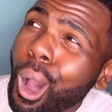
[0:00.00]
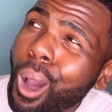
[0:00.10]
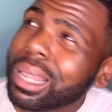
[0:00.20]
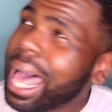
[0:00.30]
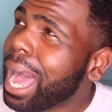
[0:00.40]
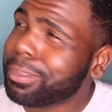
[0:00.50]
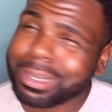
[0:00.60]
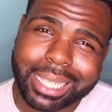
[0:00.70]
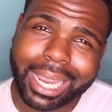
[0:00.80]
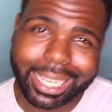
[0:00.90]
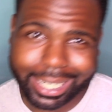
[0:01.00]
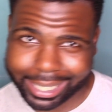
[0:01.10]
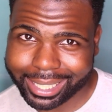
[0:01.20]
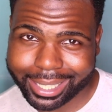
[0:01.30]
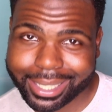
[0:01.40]
all I'm saying
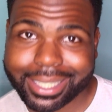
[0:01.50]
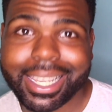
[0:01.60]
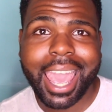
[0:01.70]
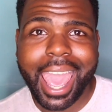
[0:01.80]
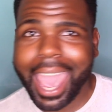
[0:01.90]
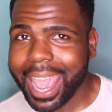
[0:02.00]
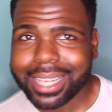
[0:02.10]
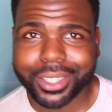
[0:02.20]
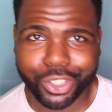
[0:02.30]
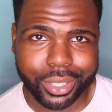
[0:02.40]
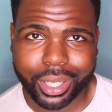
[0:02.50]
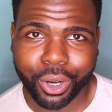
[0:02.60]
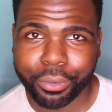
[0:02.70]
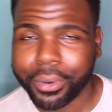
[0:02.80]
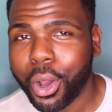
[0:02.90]
is, ask
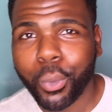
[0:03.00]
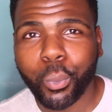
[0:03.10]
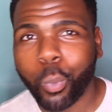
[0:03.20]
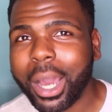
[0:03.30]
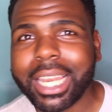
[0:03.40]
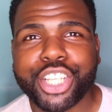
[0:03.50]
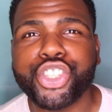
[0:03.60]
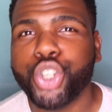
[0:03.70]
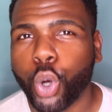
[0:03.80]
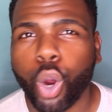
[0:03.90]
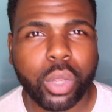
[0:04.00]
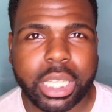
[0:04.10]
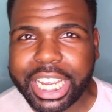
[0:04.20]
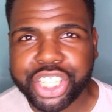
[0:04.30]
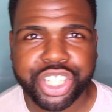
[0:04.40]
yourself, what is your
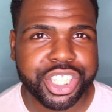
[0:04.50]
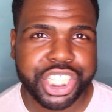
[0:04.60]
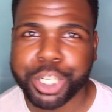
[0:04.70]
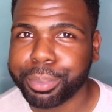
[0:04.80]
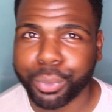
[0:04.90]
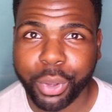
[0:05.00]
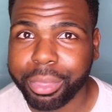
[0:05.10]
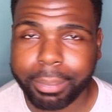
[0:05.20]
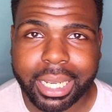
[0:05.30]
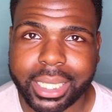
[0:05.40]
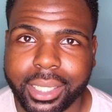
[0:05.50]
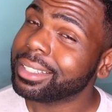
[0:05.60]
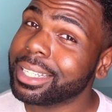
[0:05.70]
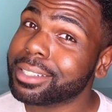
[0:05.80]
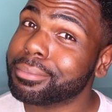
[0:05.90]
relationship with money?
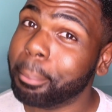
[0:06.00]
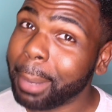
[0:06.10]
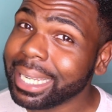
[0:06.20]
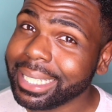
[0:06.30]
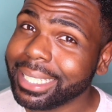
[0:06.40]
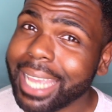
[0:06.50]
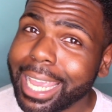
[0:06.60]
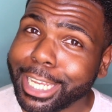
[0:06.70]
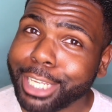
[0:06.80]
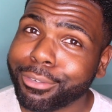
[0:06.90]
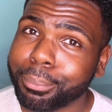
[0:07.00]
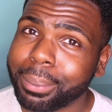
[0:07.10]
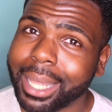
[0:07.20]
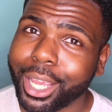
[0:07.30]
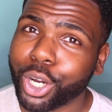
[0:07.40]
Does money even
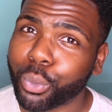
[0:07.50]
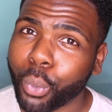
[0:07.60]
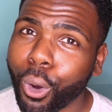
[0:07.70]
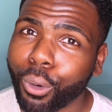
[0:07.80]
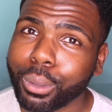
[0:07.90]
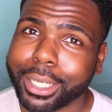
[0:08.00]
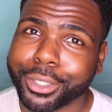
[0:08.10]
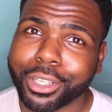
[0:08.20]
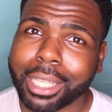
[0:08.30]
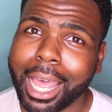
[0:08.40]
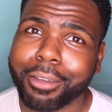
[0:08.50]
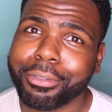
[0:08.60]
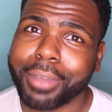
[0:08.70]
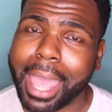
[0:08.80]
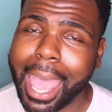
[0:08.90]
play a role in your
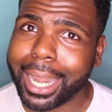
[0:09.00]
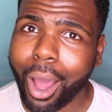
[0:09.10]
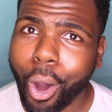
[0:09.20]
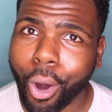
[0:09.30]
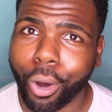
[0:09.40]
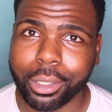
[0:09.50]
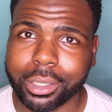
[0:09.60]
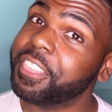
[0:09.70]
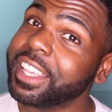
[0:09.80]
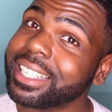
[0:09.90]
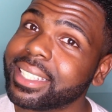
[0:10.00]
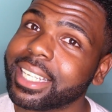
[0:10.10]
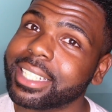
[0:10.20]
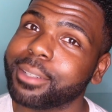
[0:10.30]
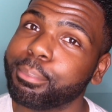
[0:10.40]
life at all?
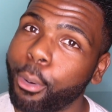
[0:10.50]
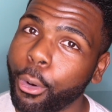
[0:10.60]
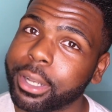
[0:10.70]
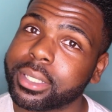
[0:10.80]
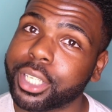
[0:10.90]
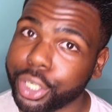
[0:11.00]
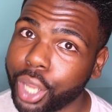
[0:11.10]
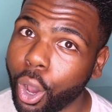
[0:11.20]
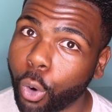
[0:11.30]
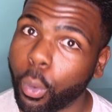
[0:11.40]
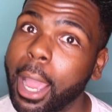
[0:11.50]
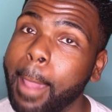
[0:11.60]
This is important to know